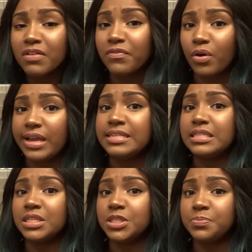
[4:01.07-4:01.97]

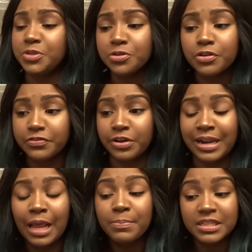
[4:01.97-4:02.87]
voice is beautiful,
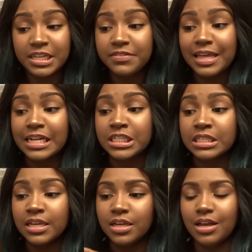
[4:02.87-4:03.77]
and I believe that is,
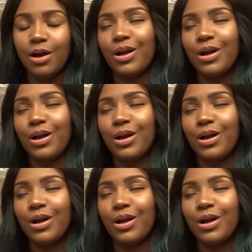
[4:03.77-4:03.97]
okay, I